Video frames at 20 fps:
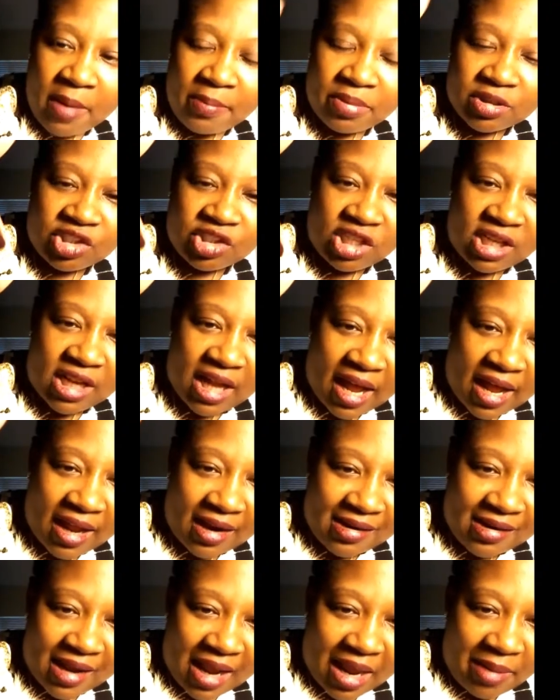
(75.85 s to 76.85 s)
But she
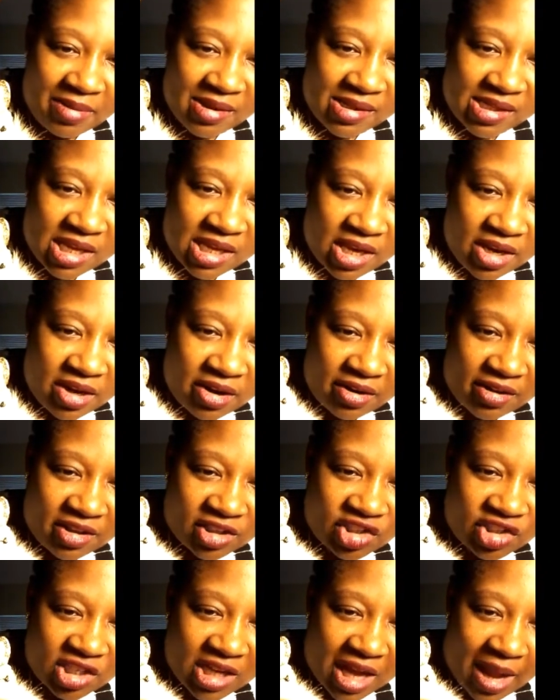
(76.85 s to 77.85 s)
got diamonds here.
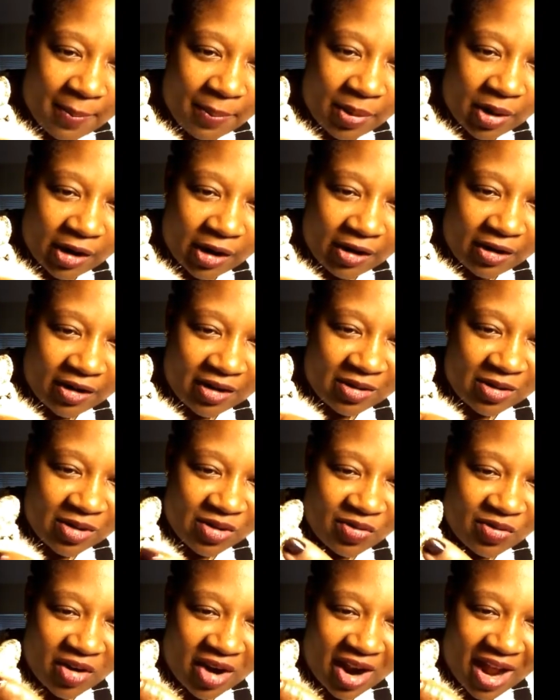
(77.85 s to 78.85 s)
Then she got
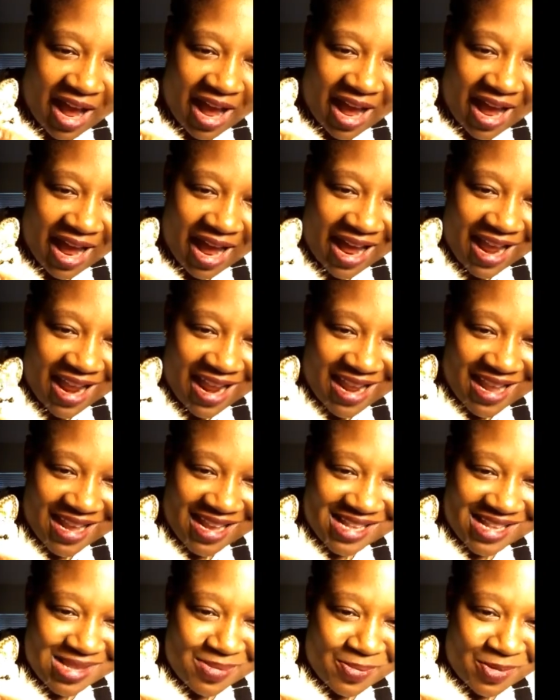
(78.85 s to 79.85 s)
pearls for her
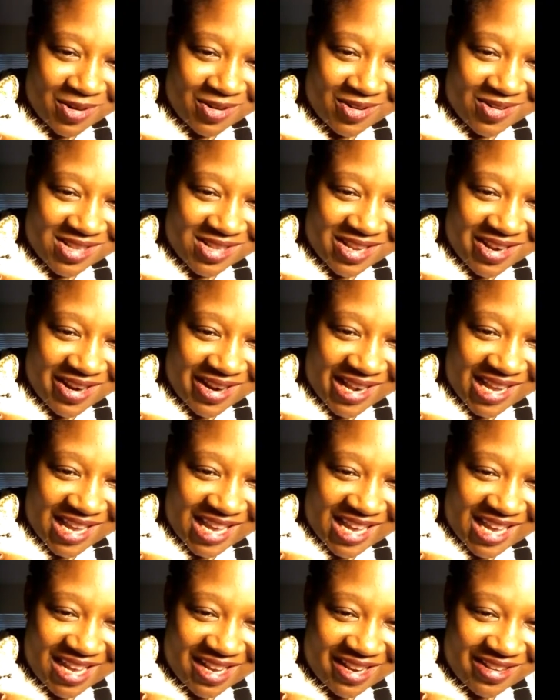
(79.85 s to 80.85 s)
eyes. Pearls in her
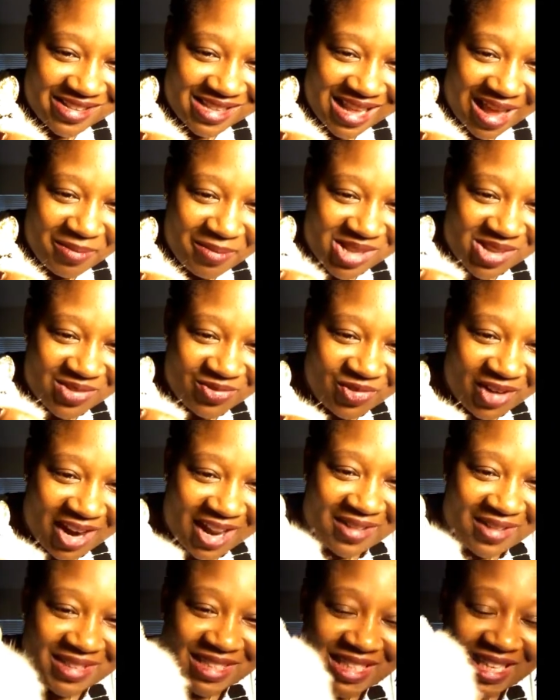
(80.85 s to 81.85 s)
ears. Diamonds
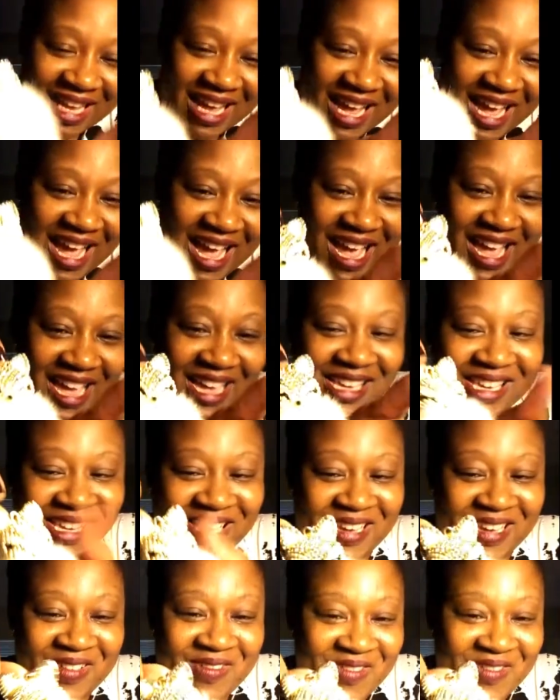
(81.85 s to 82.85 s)
around it.
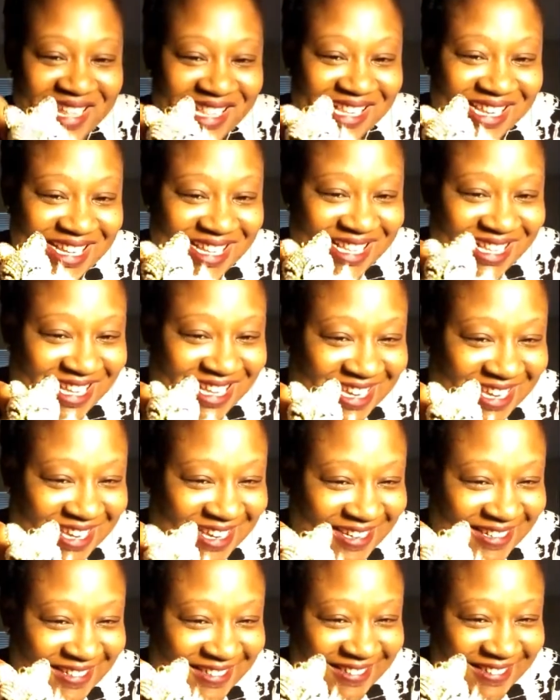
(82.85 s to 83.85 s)
Cute. Isn't it
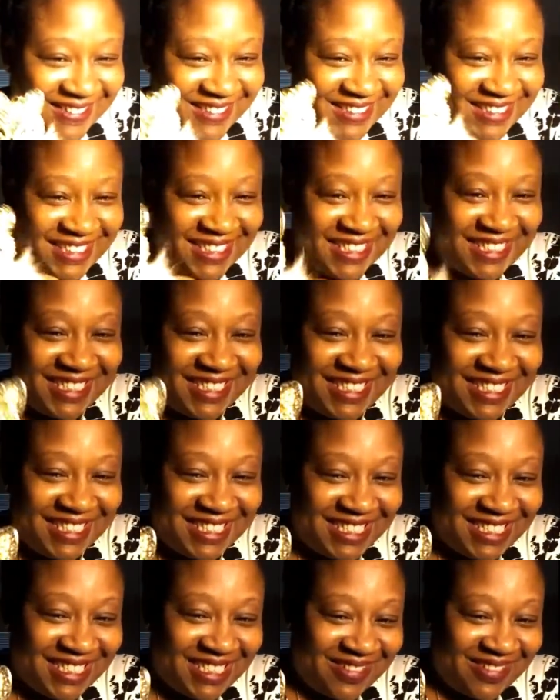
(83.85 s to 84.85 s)
cute? I was like,
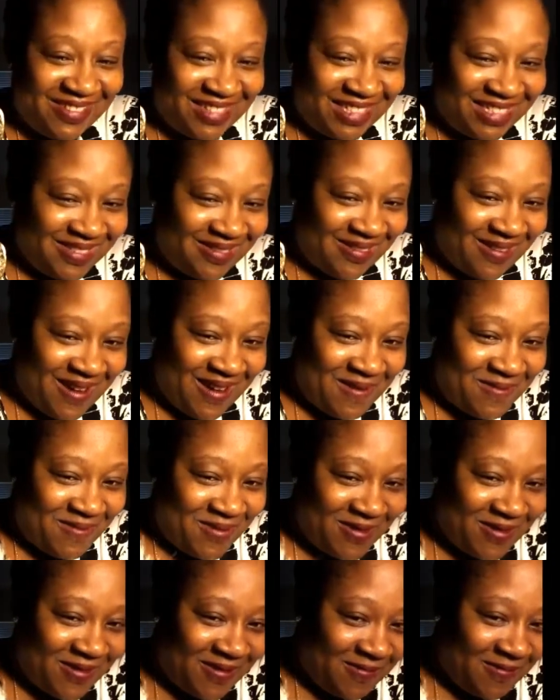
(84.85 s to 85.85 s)
this is so
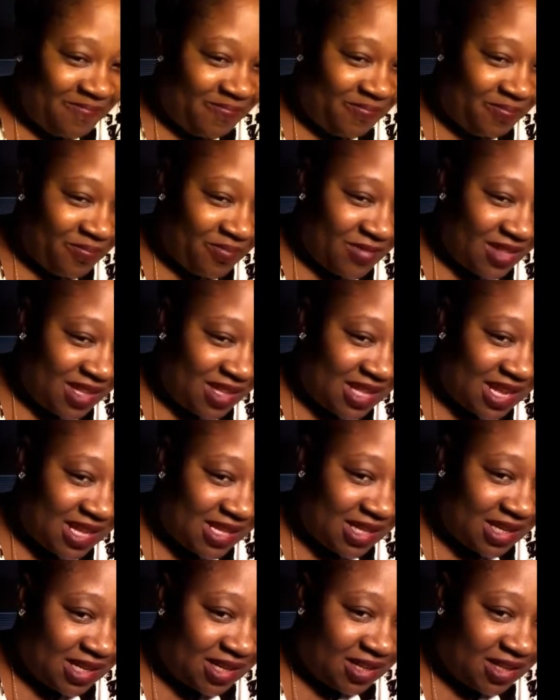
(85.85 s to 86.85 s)
adorable.
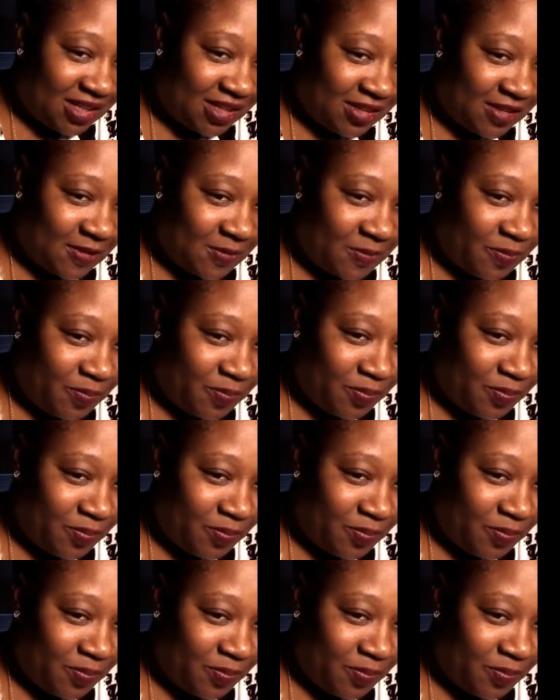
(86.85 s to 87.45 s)
That's a good look.